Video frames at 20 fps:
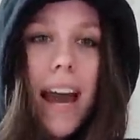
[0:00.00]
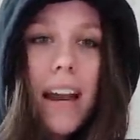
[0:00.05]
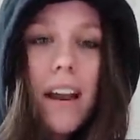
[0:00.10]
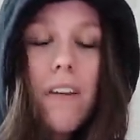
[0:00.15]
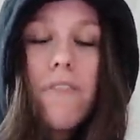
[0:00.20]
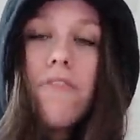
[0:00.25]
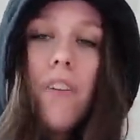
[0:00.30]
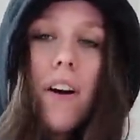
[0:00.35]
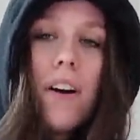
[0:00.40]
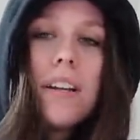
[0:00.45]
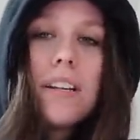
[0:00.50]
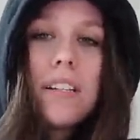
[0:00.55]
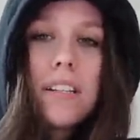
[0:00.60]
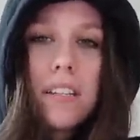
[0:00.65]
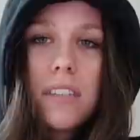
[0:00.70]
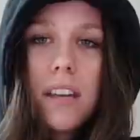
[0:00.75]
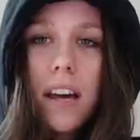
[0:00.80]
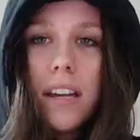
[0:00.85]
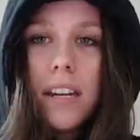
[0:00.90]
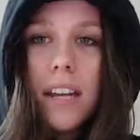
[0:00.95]
And I finally
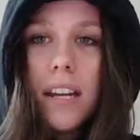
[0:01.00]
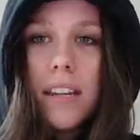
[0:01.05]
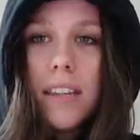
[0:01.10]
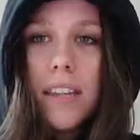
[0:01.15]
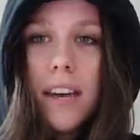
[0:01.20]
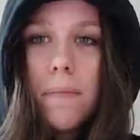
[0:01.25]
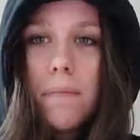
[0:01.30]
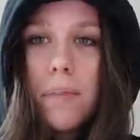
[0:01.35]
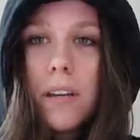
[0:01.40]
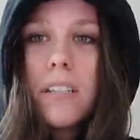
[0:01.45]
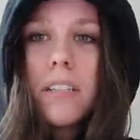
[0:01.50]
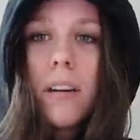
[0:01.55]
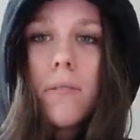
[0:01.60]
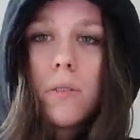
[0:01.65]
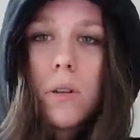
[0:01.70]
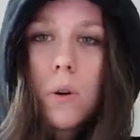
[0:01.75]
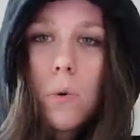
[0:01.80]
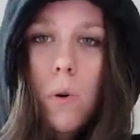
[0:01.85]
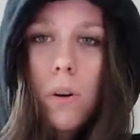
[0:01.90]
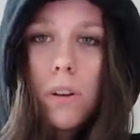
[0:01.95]
decided that because I was
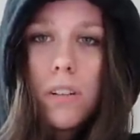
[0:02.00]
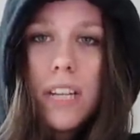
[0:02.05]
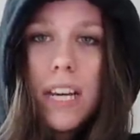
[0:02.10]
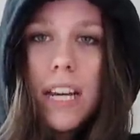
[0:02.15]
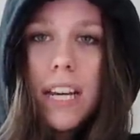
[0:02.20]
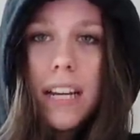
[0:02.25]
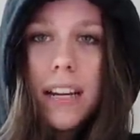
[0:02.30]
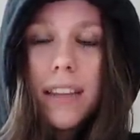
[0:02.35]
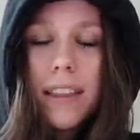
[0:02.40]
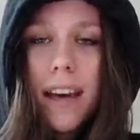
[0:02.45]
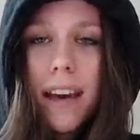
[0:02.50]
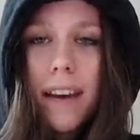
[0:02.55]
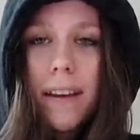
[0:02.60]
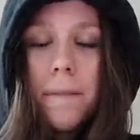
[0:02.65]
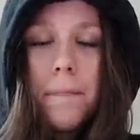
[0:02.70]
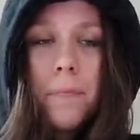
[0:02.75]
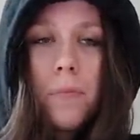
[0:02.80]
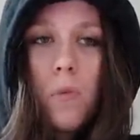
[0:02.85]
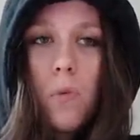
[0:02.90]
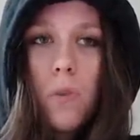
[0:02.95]
in quarantine and there
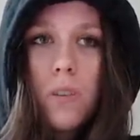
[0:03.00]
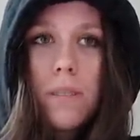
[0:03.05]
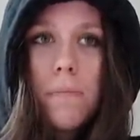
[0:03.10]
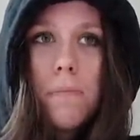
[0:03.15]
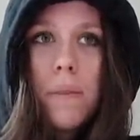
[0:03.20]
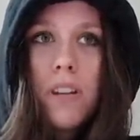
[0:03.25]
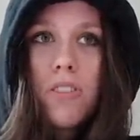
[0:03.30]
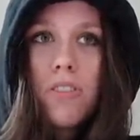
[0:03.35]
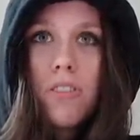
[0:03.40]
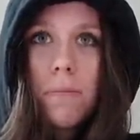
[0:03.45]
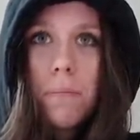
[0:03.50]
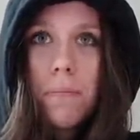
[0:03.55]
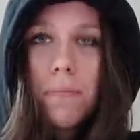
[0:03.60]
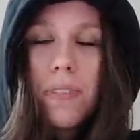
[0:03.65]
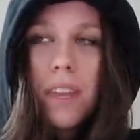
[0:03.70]
wasn't much